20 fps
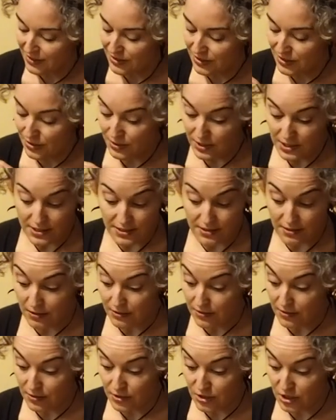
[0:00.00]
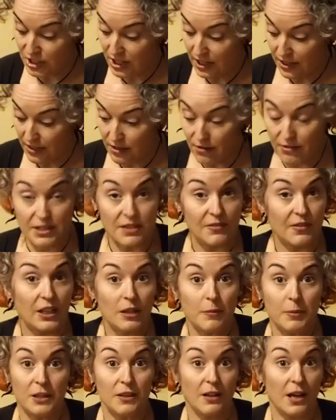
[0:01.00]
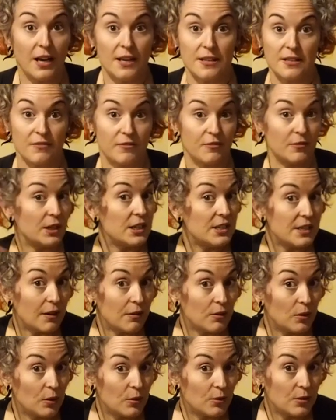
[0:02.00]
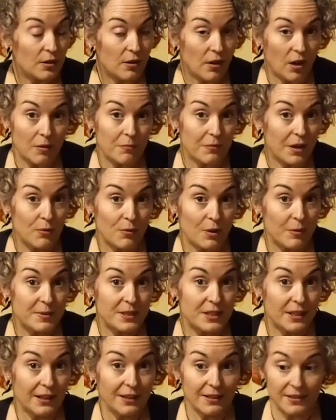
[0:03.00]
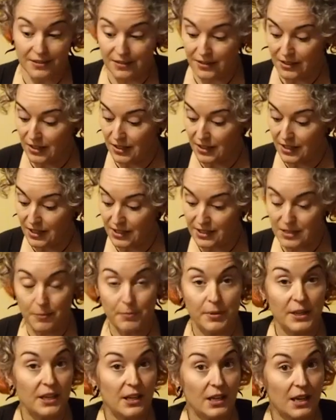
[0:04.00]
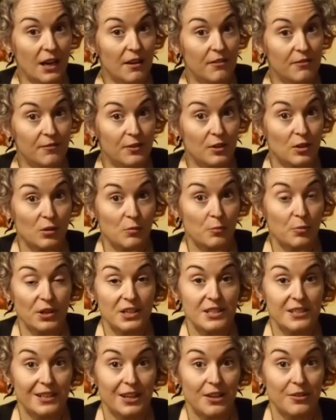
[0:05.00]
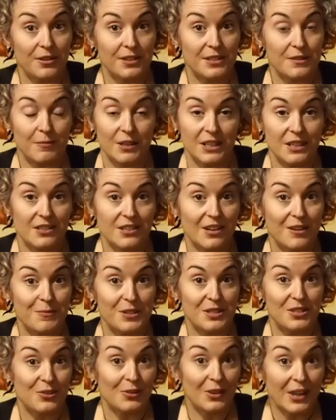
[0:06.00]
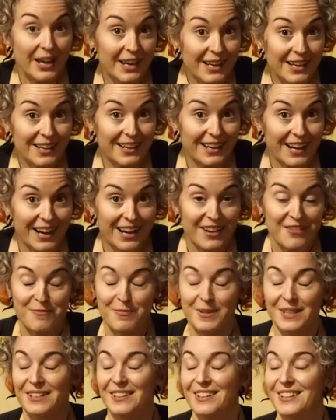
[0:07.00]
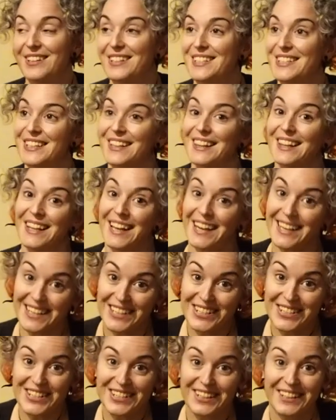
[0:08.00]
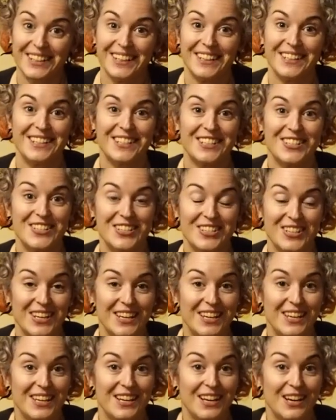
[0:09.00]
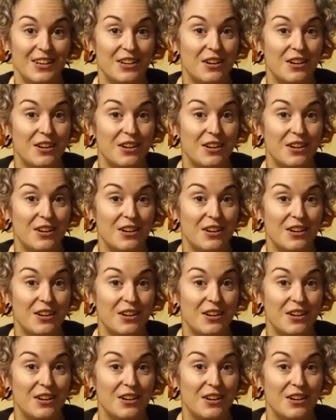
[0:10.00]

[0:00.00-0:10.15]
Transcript: So this sheet here is available as a free download on my website. It's a PDF, you can print it out as many times as you like. I have been delighted to see a